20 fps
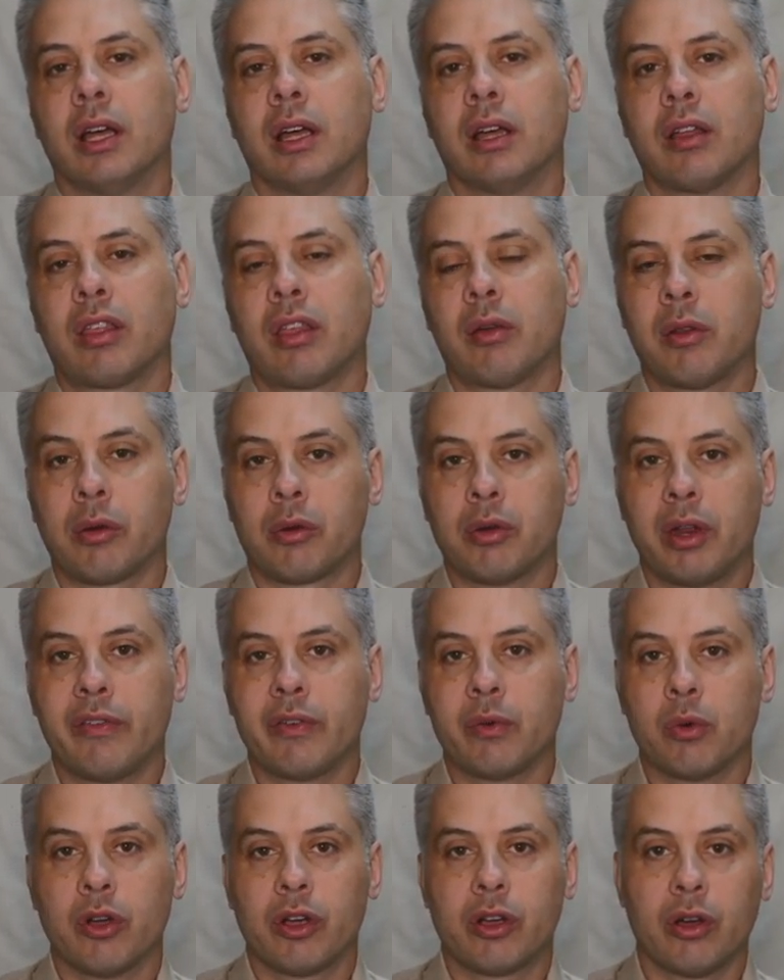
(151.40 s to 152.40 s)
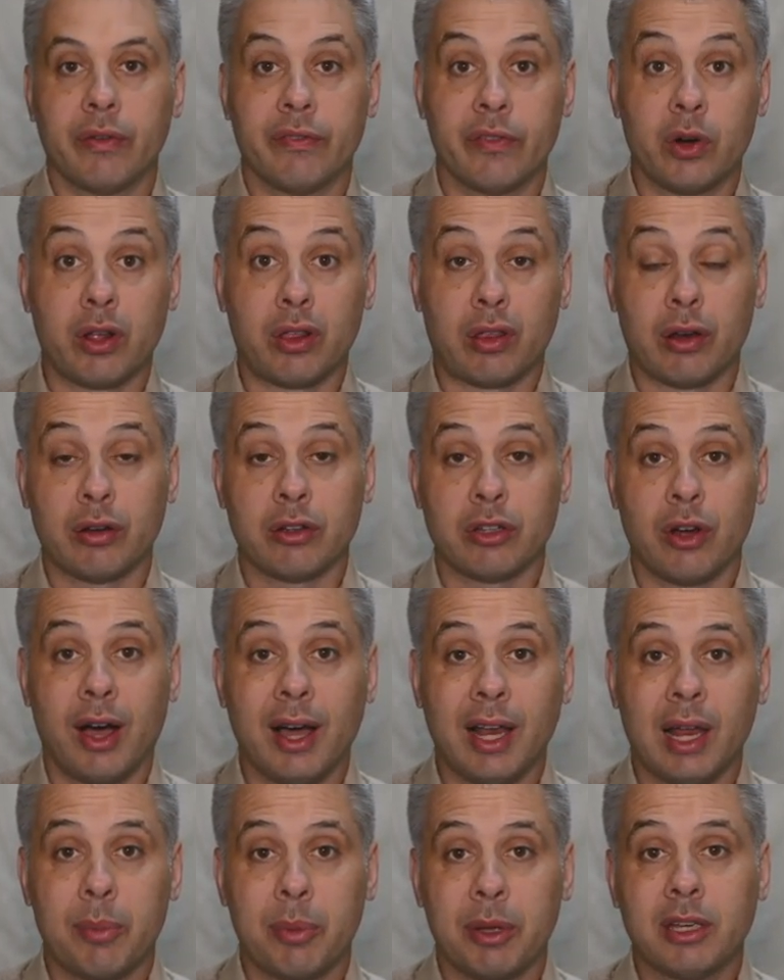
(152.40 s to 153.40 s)
some of them could even work on very slow
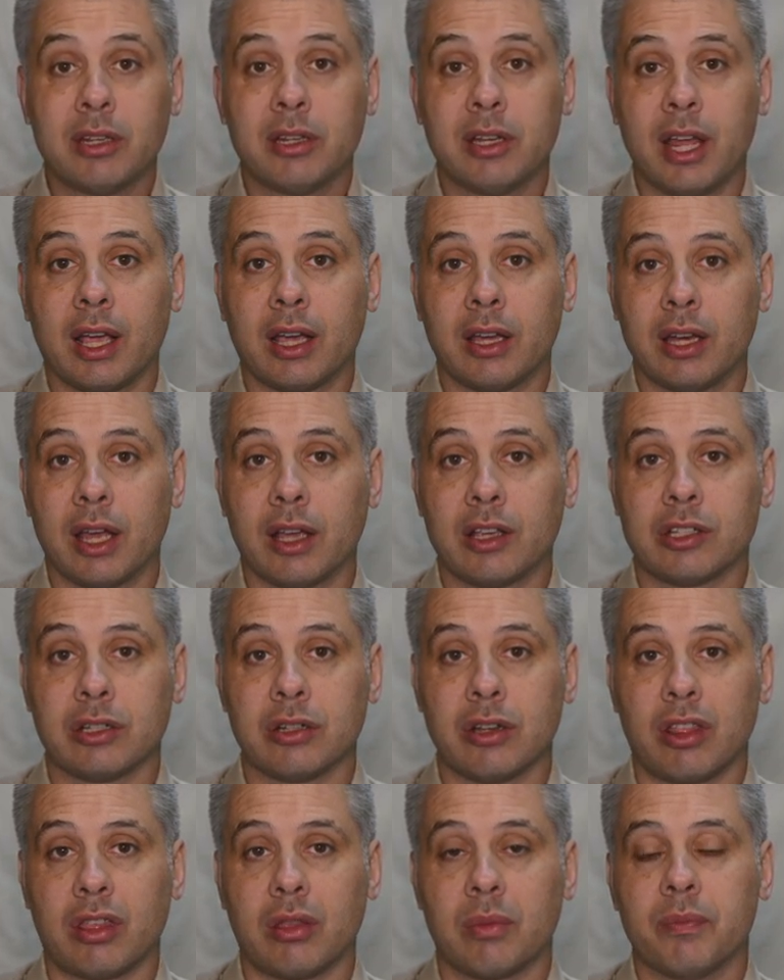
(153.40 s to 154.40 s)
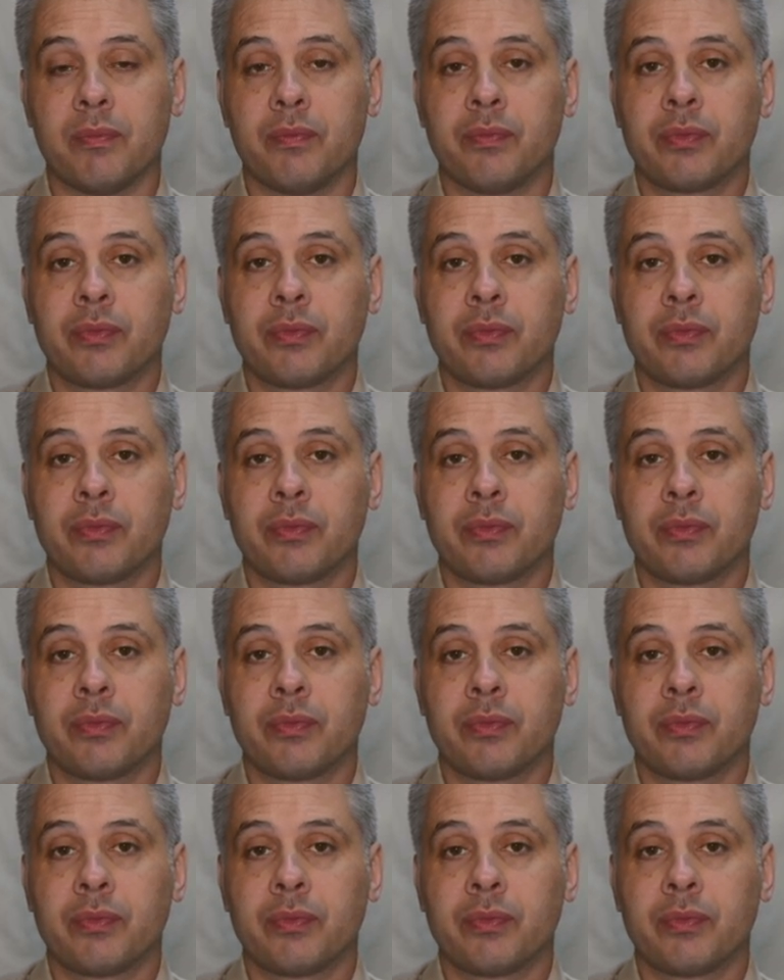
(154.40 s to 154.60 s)
dial-up internet connections.